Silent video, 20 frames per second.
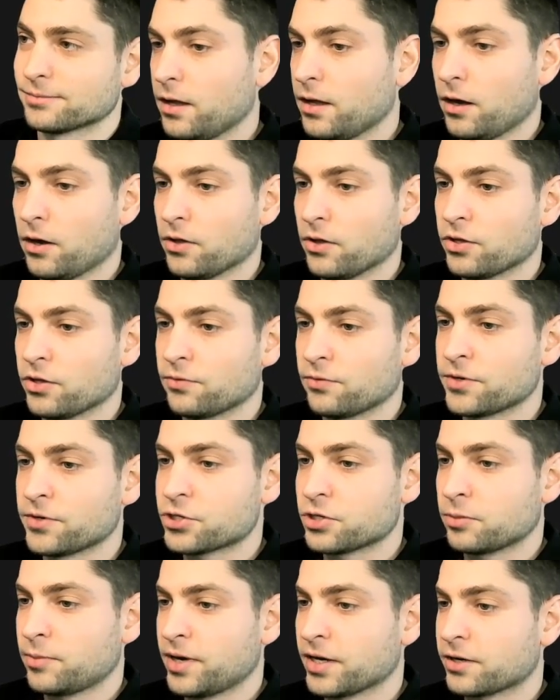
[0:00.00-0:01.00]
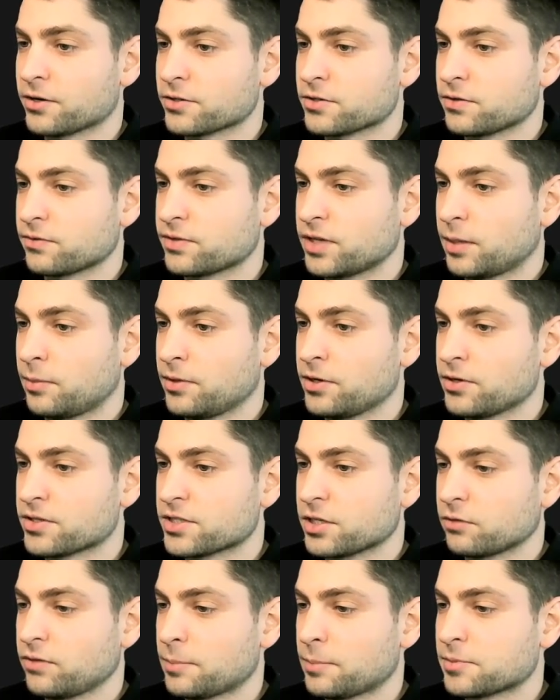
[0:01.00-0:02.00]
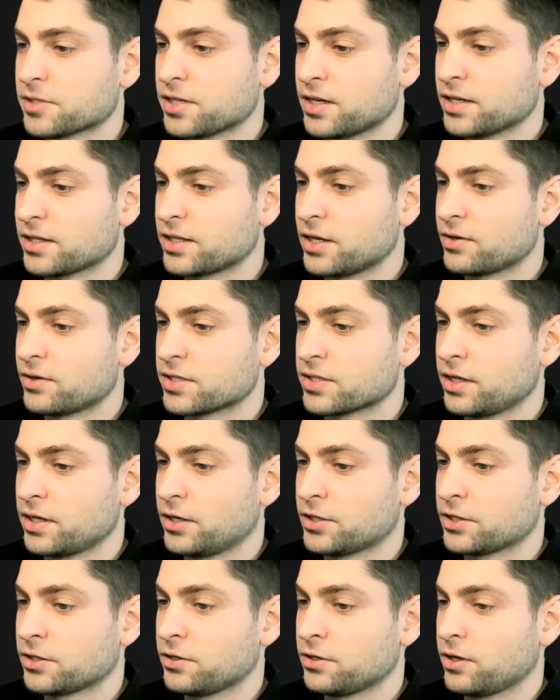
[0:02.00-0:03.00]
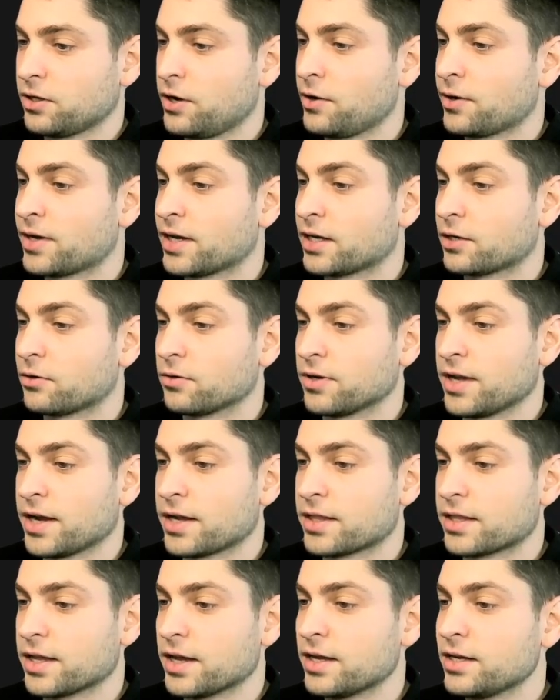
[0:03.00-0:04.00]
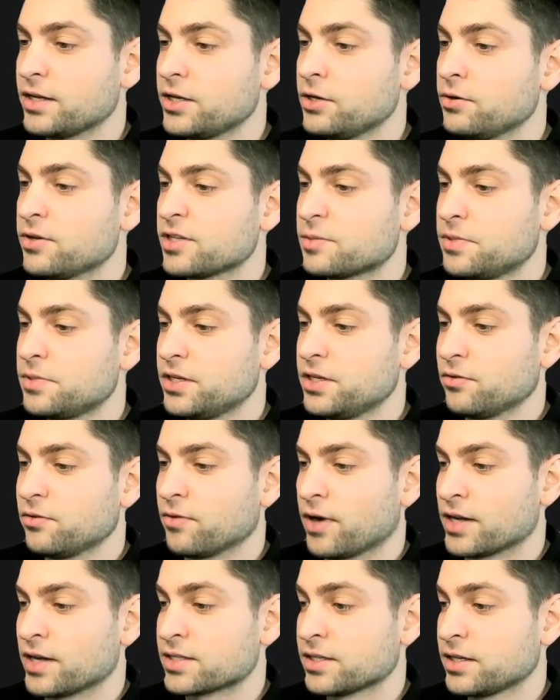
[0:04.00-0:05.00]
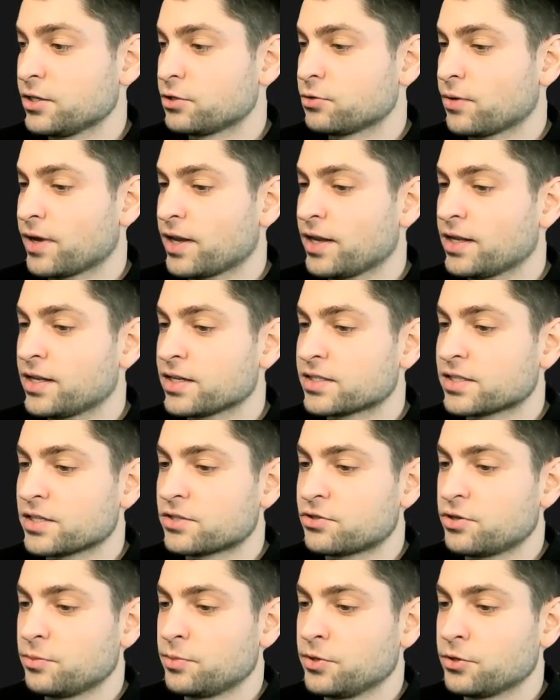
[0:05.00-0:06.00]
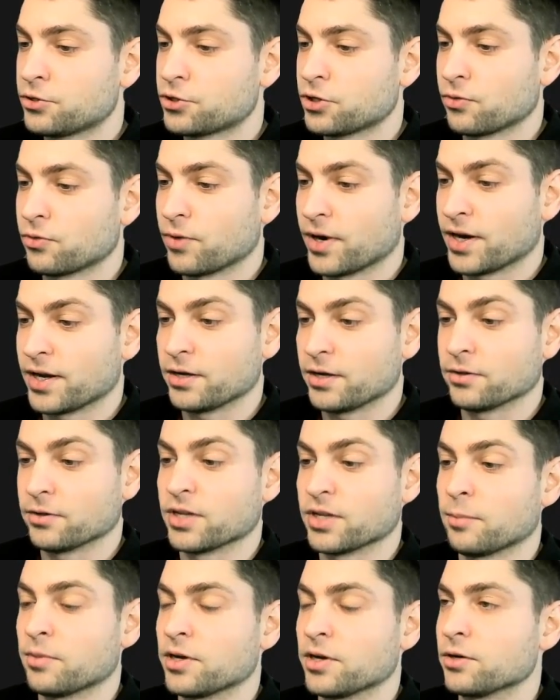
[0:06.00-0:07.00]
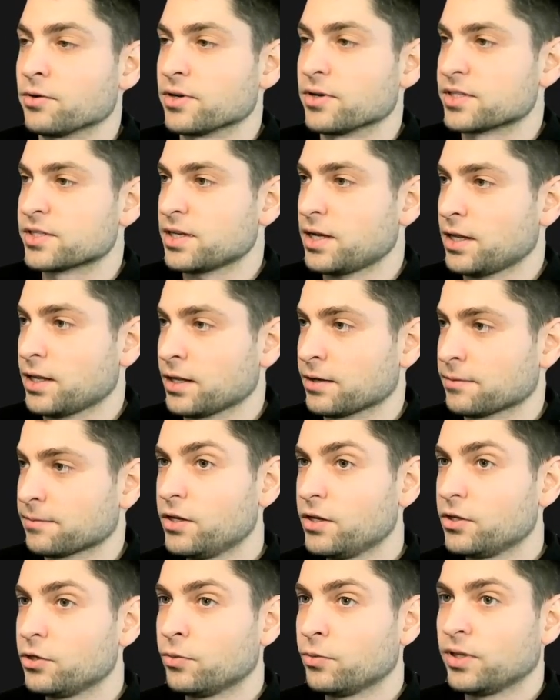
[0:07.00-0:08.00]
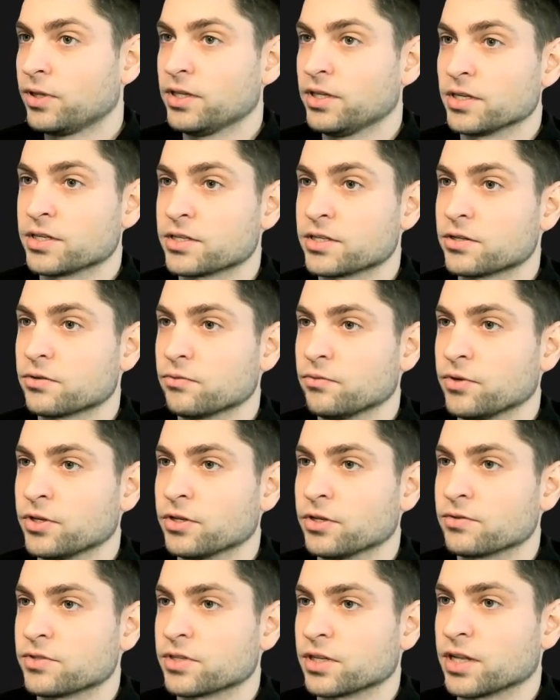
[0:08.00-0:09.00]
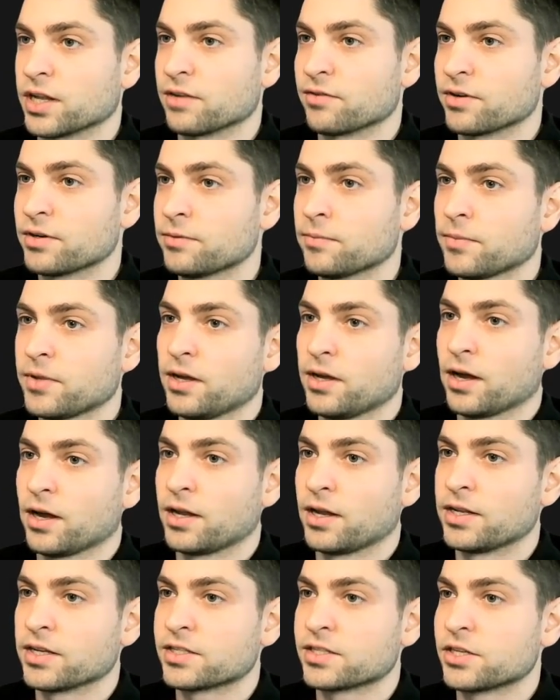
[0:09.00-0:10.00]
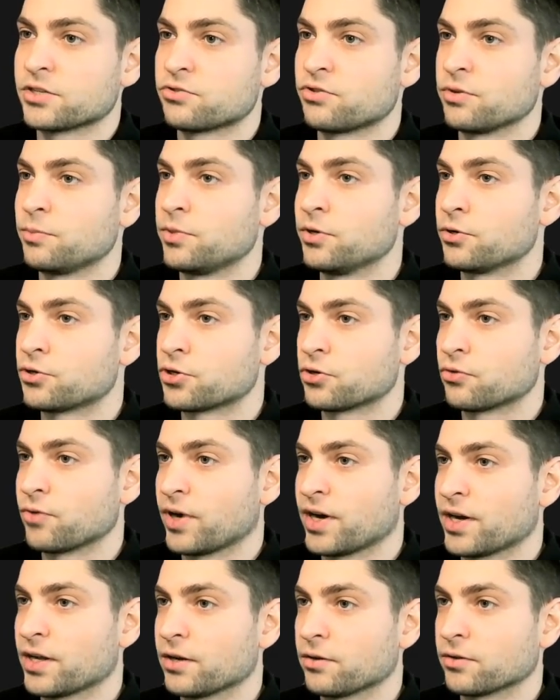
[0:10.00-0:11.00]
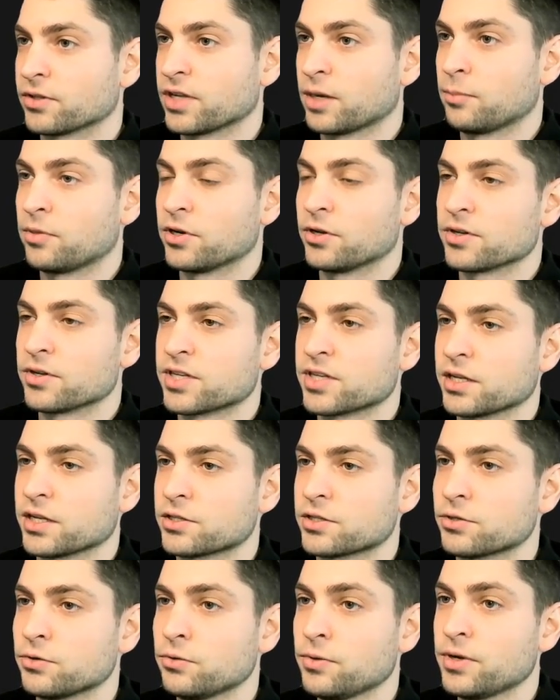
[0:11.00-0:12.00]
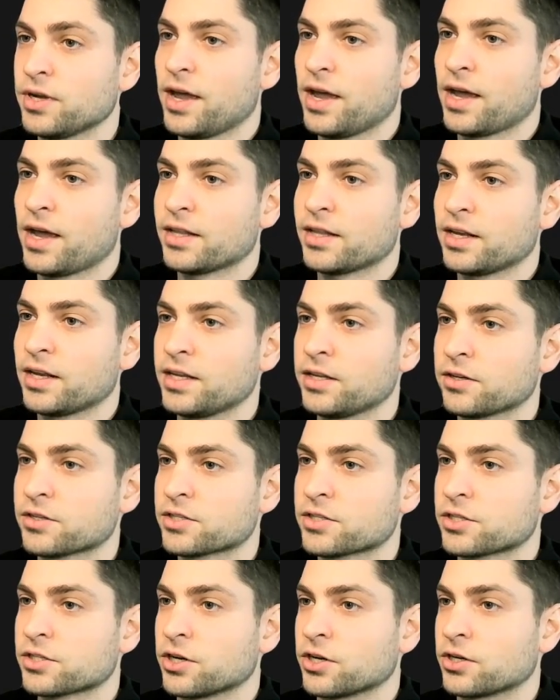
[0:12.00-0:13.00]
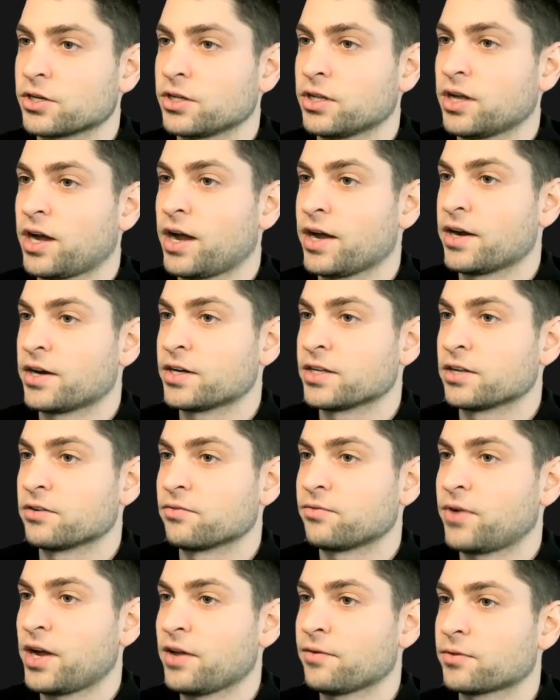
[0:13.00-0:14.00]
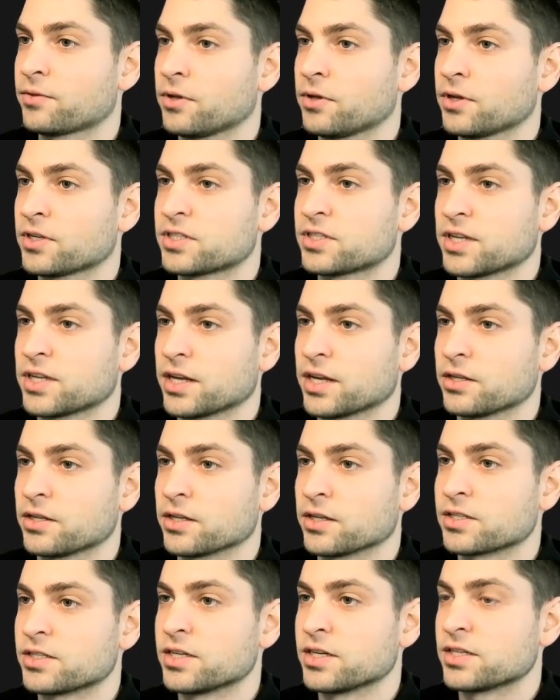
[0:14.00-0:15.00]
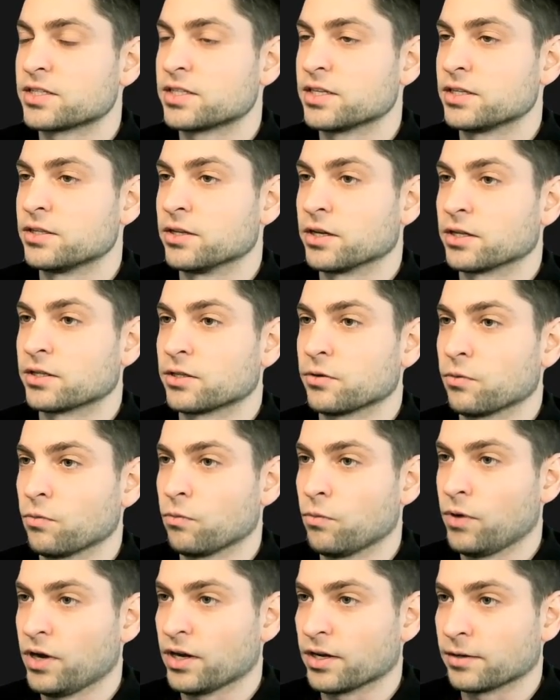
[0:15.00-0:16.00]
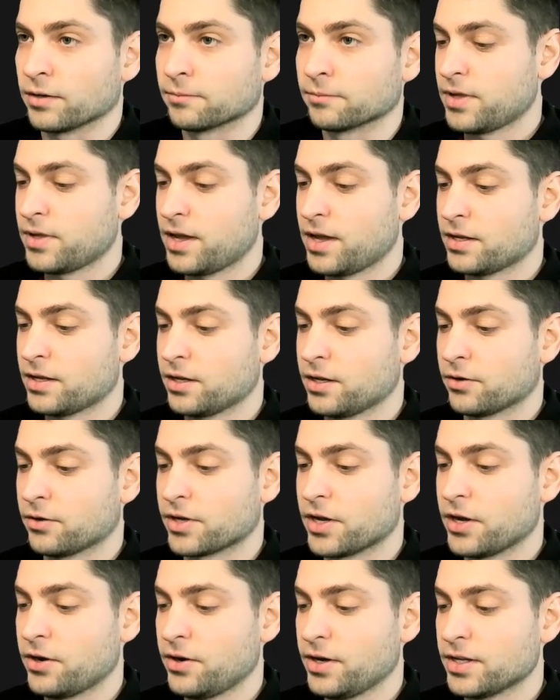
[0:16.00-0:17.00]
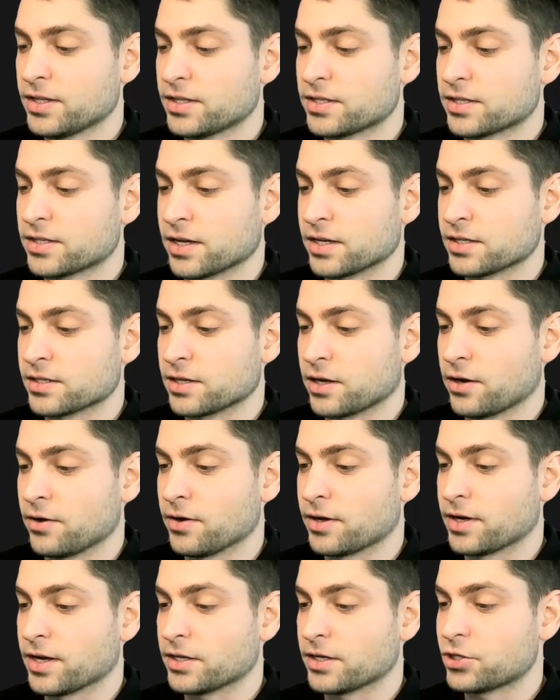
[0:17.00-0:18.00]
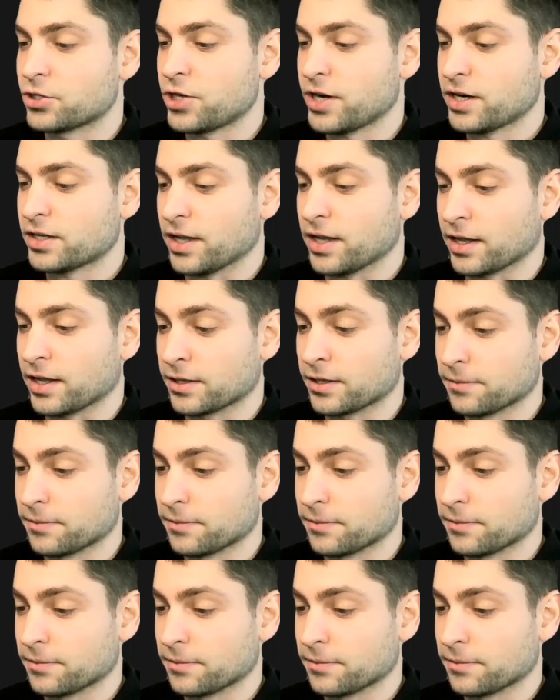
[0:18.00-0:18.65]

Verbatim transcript: On the official Microsoft W S L website there is an article how you can connect any U S B device to a Linux distribution running on W S L. You will need Windows eleven, a Linux distribution running on W S L two, and a Linux kernel higher than five dot ten dot sixty dot one. And down here it says how you can check that.